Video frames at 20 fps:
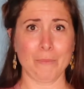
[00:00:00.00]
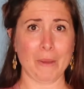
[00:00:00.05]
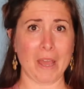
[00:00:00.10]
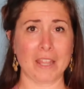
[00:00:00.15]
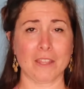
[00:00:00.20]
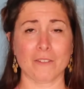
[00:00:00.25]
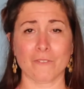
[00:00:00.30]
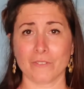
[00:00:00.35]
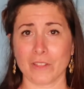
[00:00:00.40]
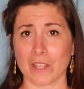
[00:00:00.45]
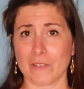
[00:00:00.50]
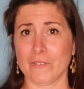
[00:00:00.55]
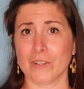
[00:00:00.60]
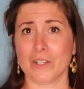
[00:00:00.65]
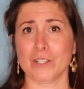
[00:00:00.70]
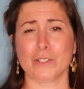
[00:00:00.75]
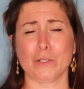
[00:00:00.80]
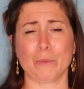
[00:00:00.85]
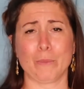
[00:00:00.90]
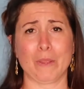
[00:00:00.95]
by the
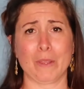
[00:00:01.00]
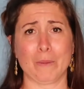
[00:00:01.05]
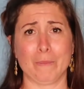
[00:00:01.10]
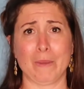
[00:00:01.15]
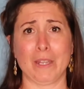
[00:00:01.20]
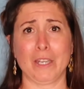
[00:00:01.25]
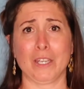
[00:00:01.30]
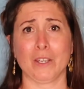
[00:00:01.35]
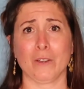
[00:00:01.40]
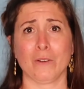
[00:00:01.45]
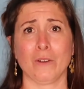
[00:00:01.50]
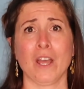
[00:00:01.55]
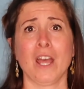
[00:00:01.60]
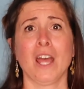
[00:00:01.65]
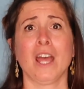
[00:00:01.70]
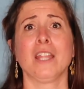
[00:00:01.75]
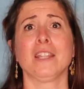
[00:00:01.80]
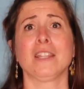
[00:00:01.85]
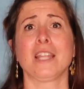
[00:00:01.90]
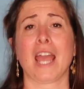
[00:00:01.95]
flavors or by the menu.
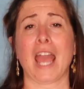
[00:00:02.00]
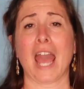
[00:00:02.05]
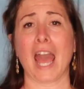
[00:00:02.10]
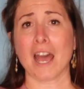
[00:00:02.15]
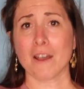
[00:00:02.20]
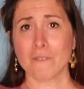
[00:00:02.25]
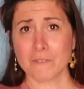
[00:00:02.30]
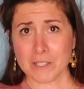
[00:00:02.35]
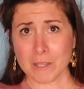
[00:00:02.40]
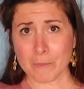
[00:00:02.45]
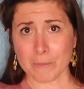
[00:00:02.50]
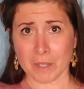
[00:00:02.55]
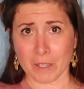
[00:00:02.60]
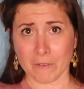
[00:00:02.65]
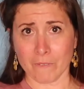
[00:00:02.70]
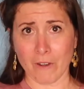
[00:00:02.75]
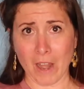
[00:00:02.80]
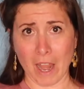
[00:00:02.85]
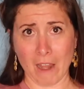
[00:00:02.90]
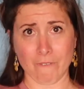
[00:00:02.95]
They have
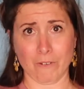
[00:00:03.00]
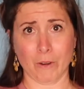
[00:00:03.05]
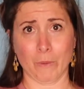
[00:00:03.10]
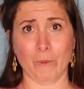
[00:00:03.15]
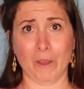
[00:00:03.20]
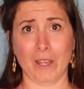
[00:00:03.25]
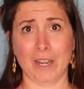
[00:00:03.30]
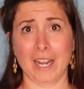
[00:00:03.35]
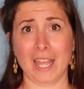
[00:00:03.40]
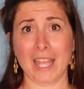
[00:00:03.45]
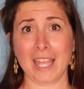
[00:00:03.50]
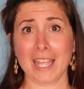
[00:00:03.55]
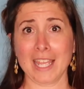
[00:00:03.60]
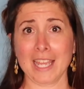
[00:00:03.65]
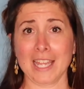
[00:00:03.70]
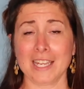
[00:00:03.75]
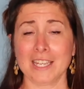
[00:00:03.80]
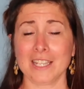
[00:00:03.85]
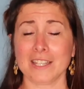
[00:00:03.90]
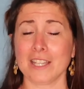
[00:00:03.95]
something for everyone,
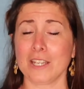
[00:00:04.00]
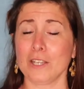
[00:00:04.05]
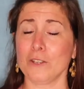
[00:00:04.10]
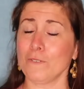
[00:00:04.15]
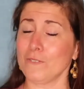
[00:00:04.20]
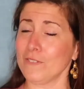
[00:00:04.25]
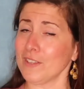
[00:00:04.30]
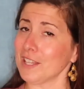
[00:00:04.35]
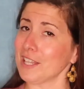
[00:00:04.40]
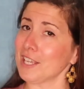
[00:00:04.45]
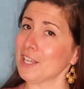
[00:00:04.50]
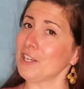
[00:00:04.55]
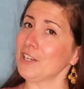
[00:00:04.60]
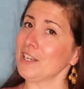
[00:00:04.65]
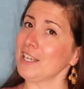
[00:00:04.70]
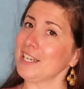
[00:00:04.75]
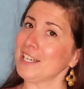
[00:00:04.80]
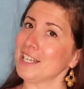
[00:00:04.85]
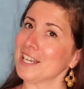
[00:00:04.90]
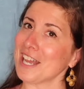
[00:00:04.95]
and then you feel like
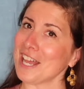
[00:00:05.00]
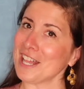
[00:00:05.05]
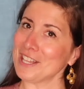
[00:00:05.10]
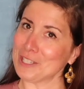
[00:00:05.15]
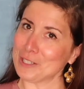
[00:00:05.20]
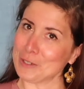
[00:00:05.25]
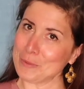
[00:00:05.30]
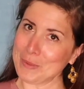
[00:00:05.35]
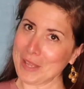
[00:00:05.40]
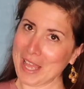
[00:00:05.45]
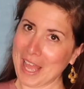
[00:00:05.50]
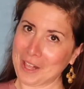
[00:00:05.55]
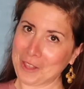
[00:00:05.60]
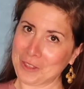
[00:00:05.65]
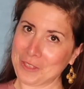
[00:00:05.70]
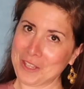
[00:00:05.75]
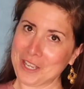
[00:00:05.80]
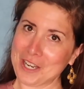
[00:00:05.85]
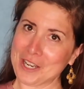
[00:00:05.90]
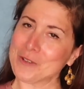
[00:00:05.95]
you're eating a little bit
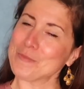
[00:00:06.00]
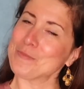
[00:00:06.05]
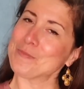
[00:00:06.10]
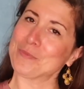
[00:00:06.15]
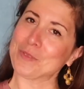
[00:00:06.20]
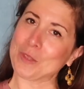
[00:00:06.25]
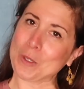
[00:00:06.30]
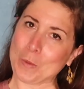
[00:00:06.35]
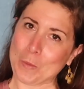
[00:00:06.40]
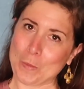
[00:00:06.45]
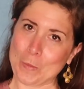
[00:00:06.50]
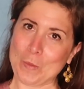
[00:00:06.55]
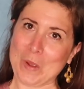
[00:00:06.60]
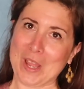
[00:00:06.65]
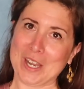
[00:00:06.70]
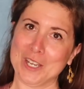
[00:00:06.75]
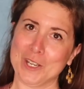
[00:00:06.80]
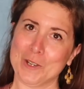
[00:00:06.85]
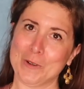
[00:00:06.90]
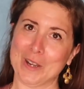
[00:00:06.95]
healthier
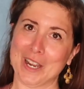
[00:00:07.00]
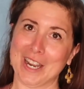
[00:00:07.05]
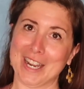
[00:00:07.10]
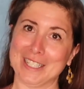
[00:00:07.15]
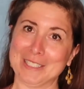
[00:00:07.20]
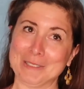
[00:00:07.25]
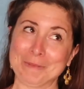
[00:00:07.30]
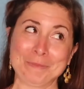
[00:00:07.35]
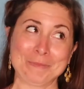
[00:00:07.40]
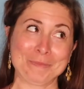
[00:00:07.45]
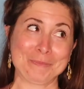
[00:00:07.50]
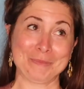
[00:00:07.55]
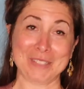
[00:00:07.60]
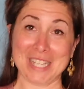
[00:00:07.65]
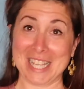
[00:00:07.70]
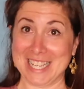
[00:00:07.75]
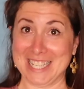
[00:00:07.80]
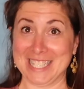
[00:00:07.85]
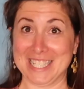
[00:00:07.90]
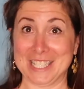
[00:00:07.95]
when you are
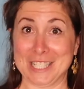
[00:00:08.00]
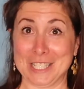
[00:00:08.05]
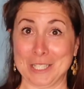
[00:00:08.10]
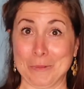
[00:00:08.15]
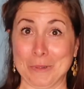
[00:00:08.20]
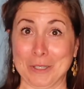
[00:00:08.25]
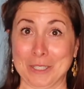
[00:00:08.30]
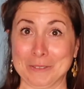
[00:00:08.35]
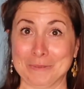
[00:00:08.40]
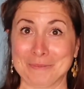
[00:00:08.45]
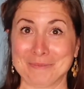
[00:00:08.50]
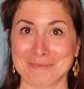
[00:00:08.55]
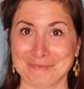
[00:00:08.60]
in Disney World.